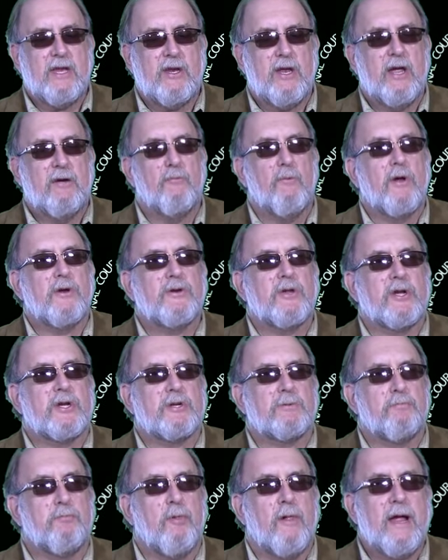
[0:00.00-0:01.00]
want to
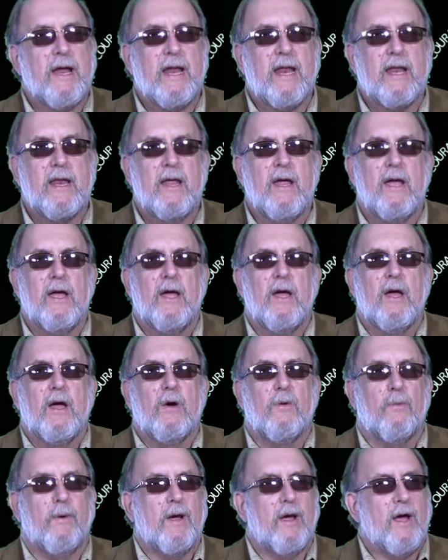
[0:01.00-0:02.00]
explain it.
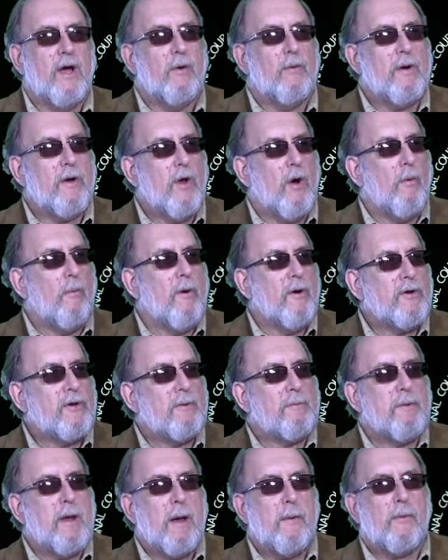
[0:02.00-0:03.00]
Well, we don't want the
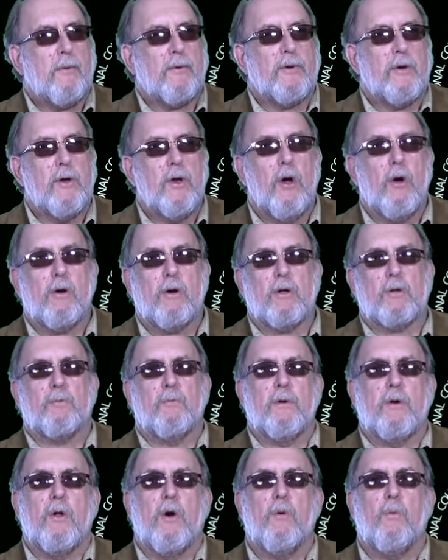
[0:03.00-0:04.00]
people to know because
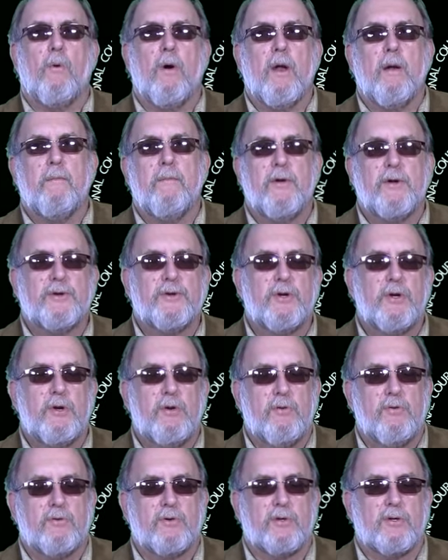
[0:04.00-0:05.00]
we don't want it
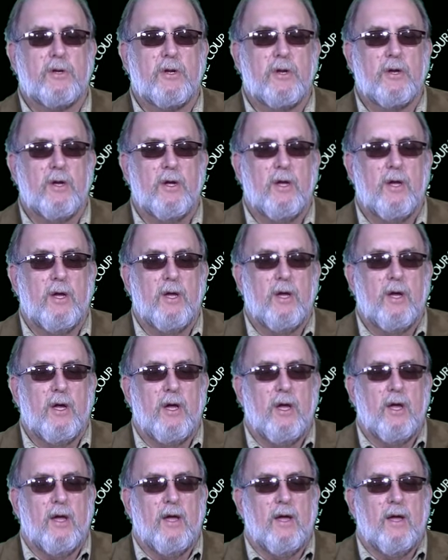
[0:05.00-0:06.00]
misused.
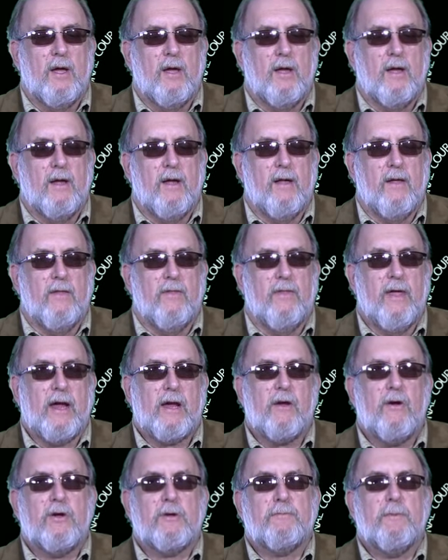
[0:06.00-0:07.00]
That
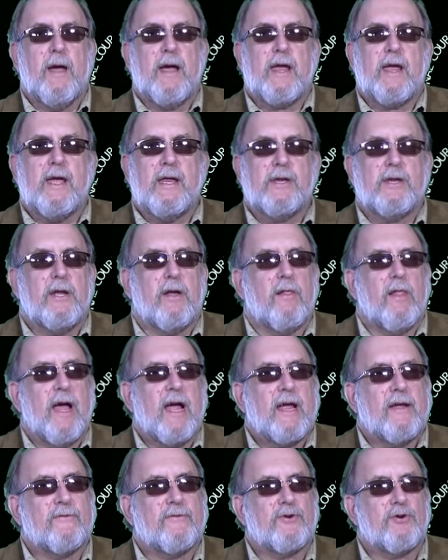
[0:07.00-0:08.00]
goes back into a
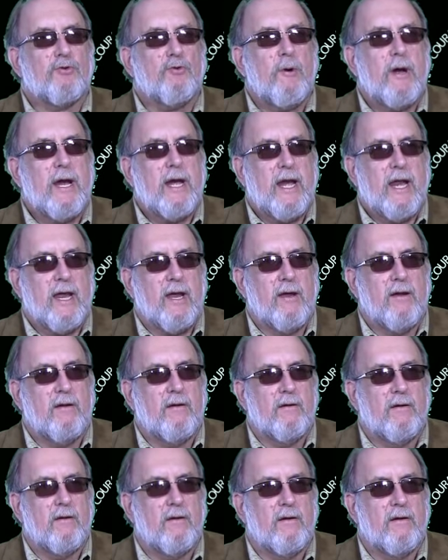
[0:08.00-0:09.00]
lack of training
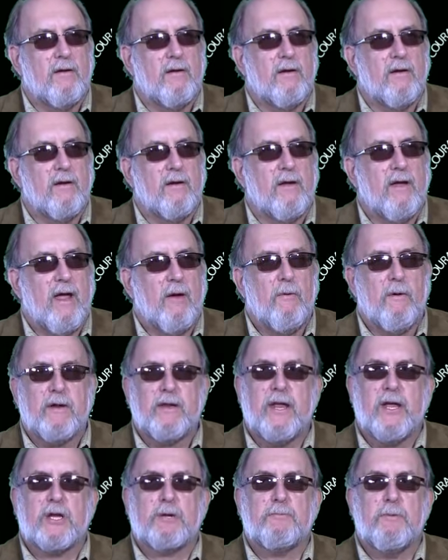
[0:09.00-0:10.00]
and what
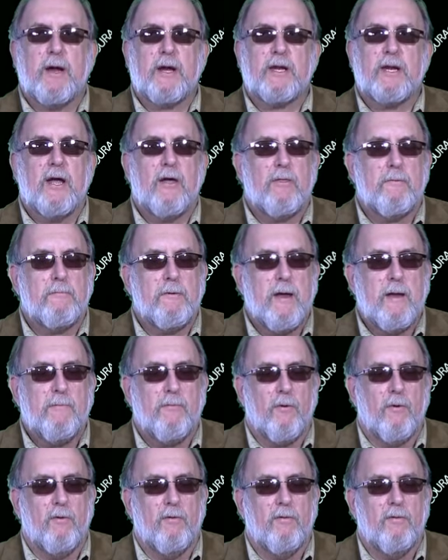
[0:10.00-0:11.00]
they expect out of the
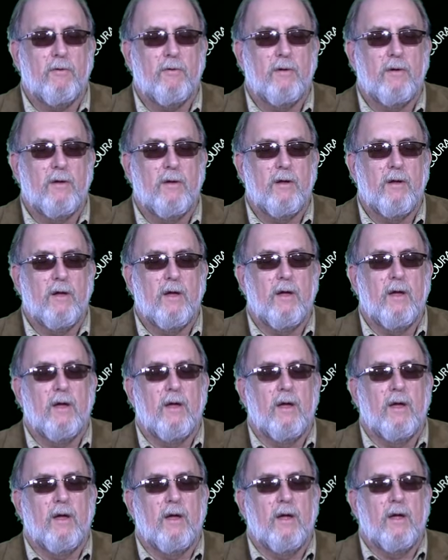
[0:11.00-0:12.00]
people.
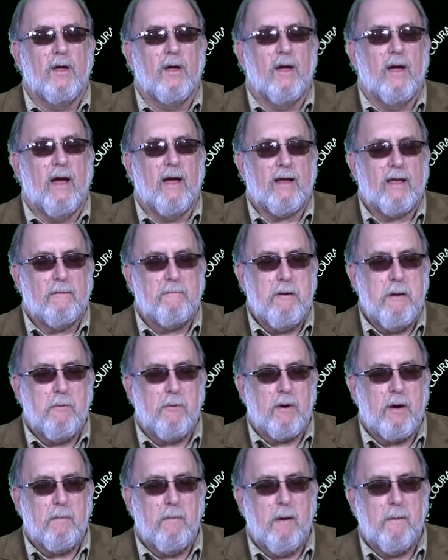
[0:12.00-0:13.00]
I get people
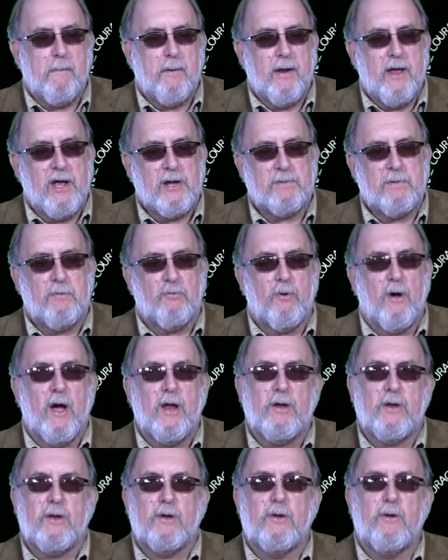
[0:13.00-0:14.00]
come up and ask me,
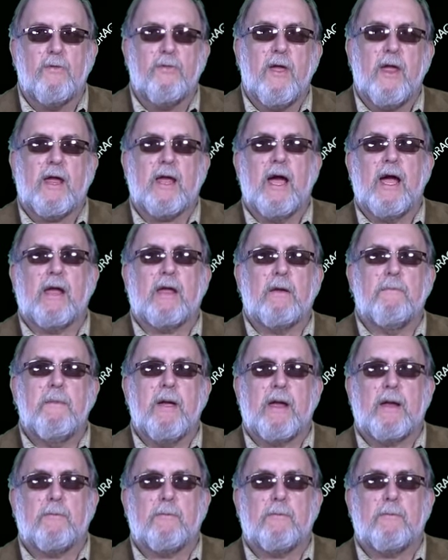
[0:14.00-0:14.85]
Rod, do you think I can make